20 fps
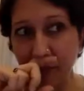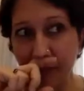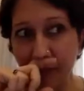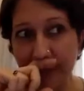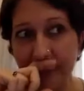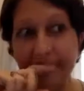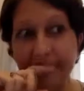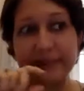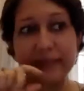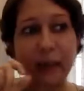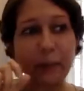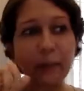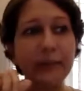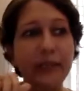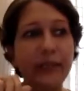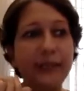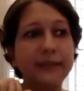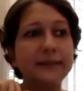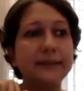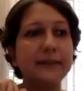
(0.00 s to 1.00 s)
in some
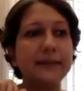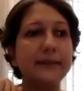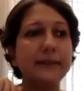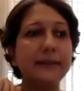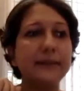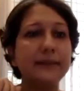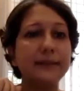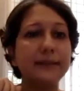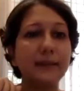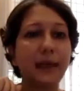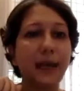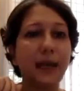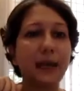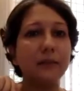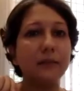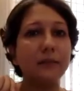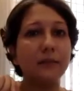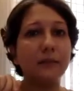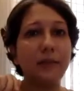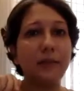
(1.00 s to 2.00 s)
cases,
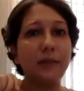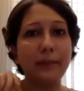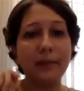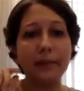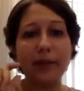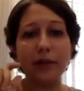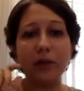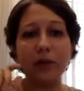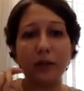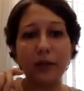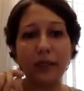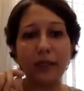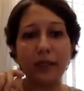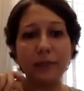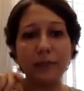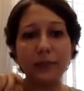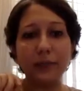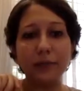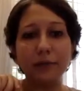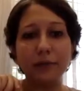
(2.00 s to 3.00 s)
and maybe my colleague
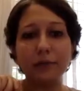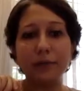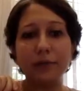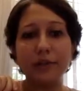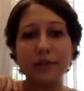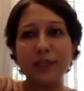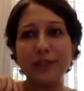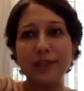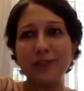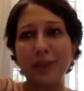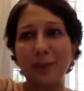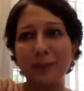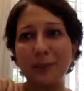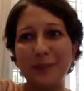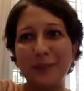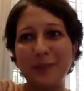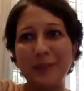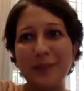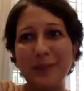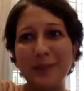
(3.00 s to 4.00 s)
Pratyush can jump
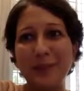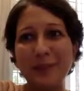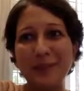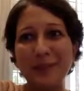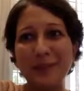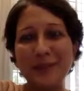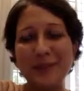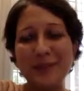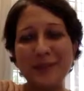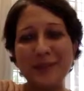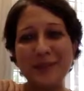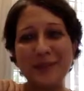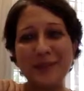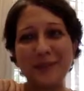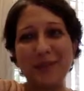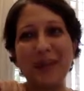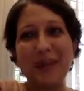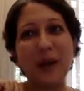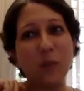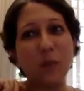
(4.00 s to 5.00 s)
in here because
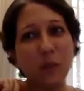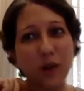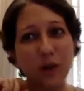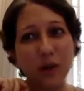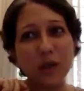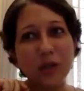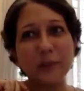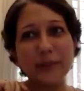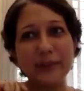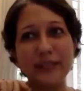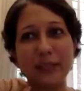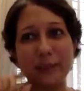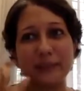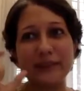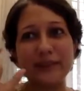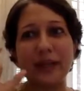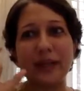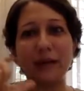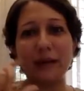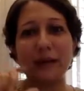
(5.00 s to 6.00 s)
we have worked with some
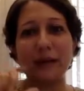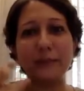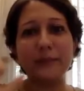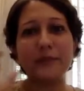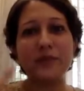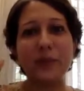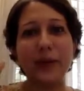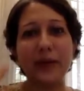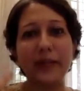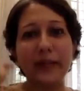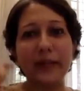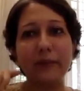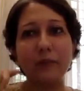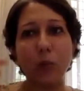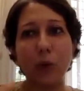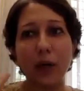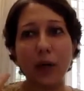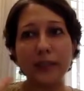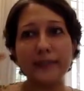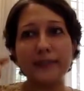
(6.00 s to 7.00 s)
startups where there
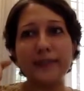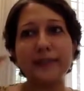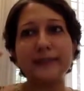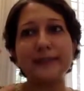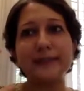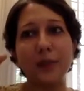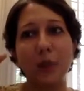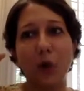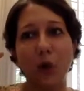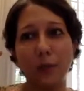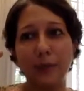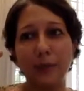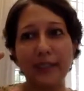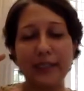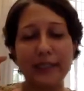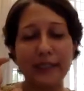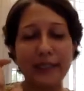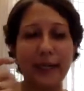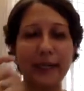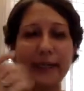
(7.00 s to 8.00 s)
was this
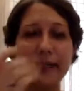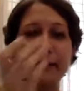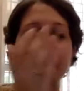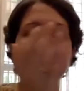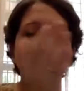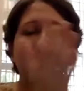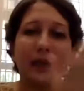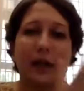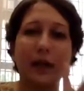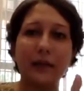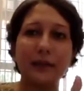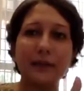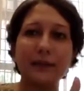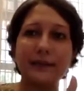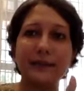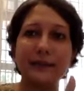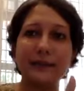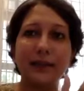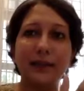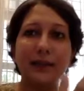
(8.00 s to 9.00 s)
anomaly, right?
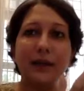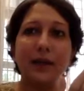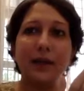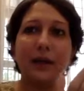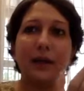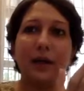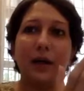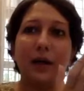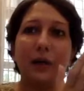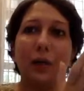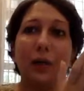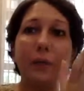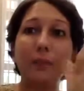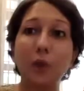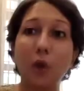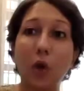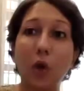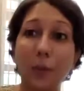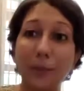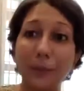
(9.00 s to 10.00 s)
Grants were
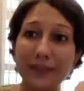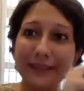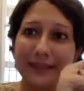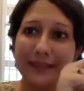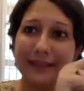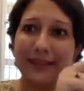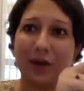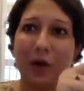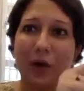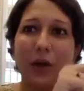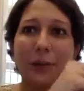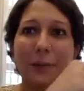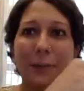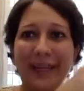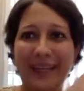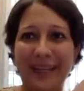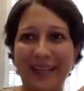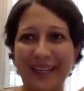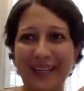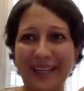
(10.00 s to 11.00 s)
promised on
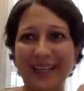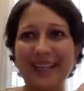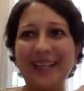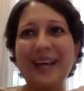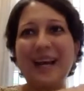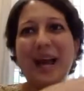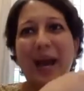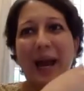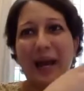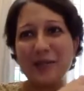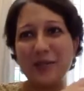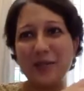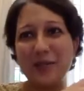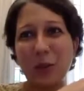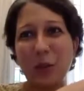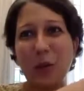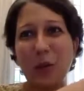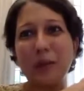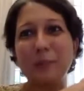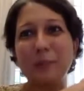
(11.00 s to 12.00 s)
mail and
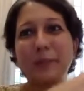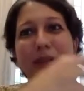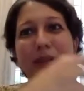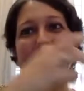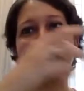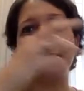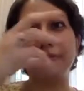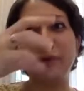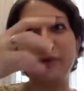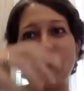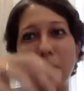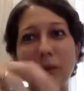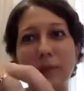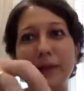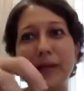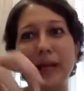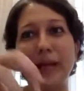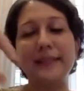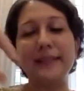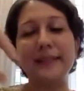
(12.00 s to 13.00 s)
so on, but the
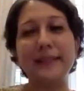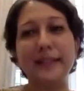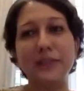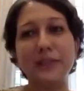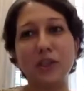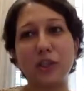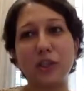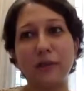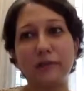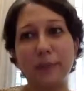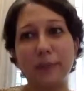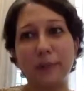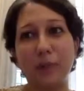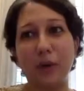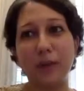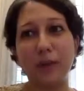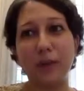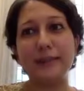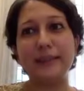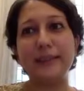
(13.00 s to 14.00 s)
formalization of the
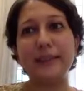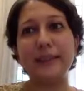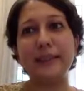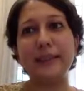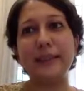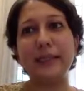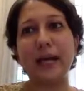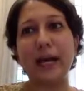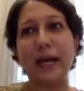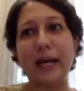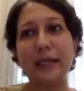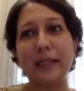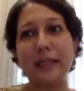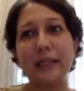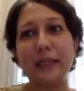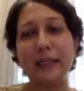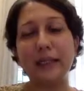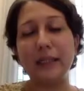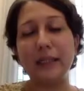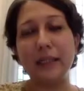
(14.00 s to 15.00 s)
policy and
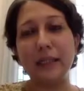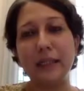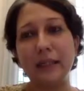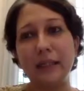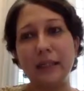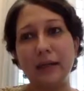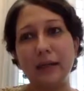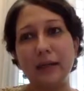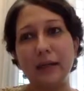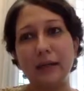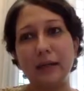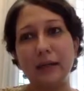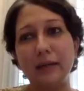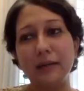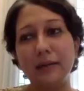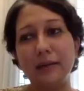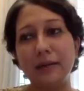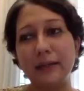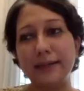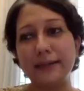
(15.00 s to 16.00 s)

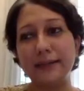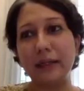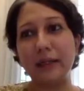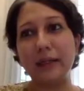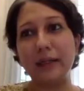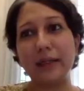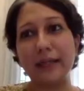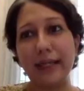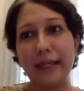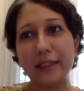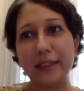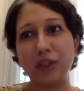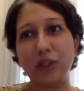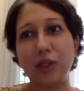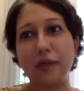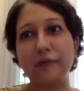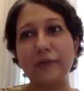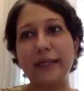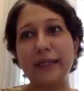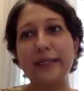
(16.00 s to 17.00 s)
the creation
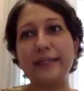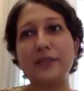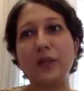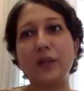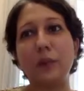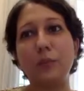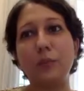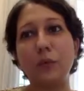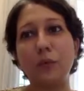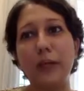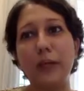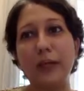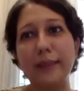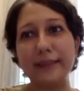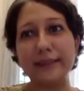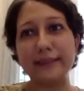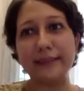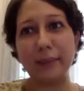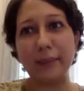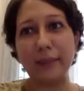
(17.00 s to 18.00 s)
of the ESOP pool and
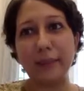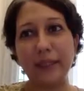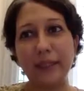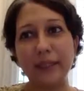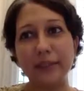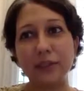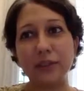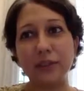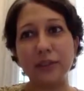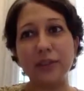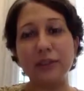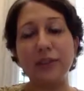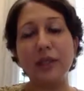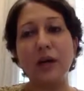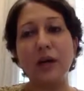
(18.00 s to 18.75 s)
dissemination